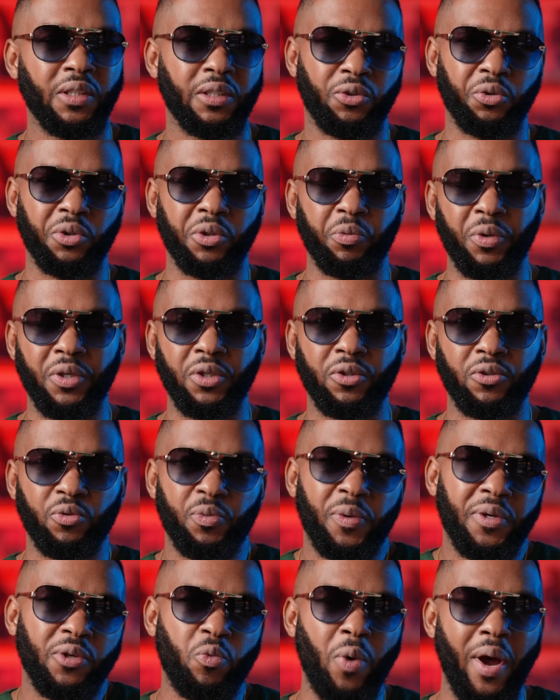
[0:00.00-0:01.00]
So it went
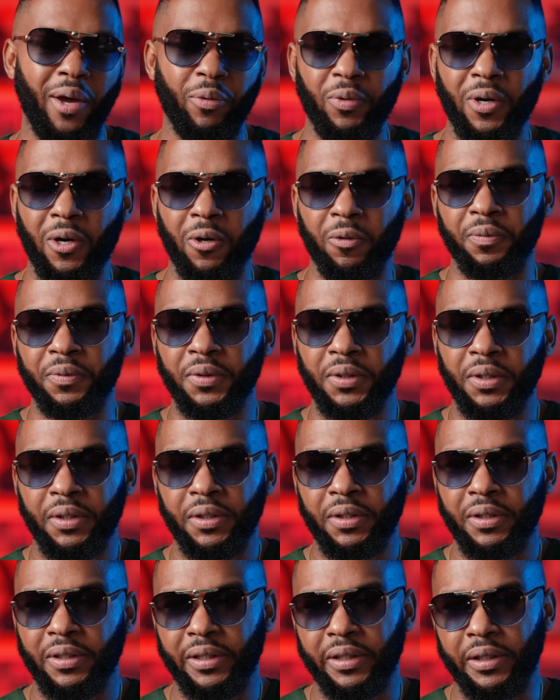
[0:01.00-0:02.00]
quite well.
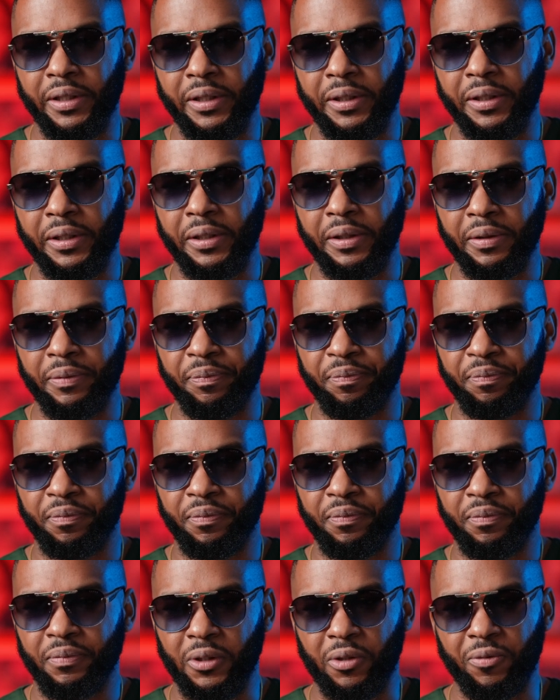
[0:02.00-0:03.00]
Um,
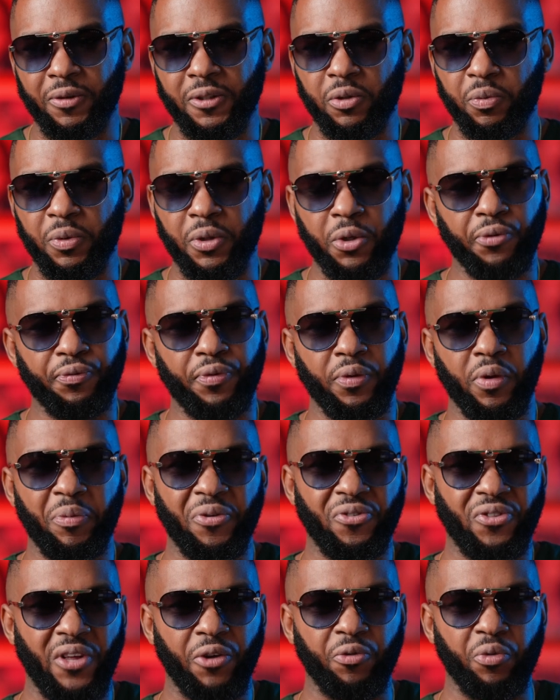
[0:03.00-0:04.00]
Obviously, we learn from the
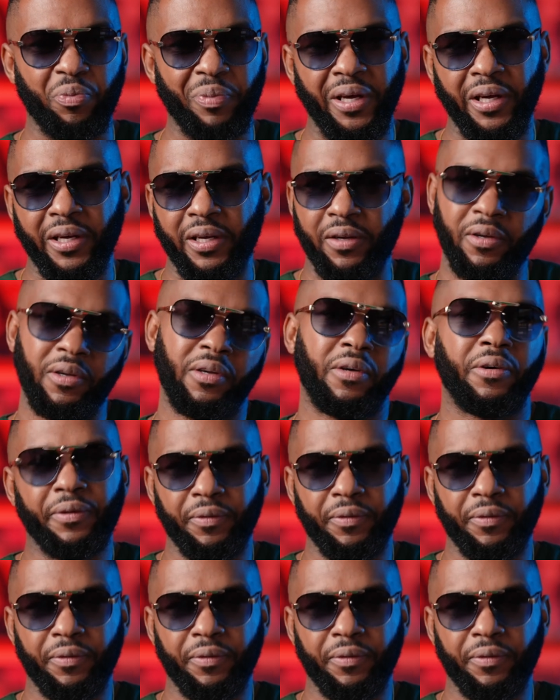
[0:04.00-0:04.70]
mistakes we make